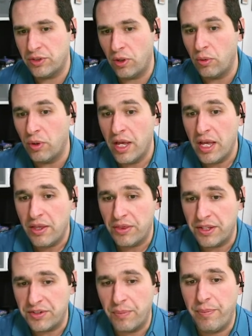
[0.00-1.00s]
So
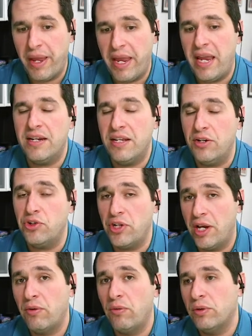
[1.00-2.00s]
the demand in
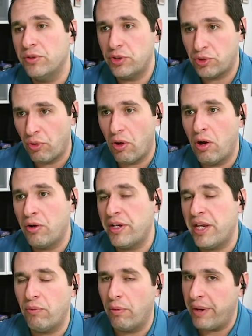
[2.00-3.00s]
general is strong.
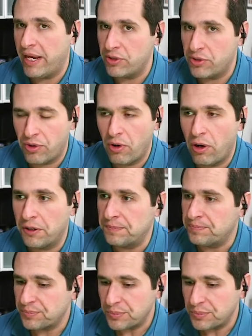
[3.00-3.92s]
It remains strong.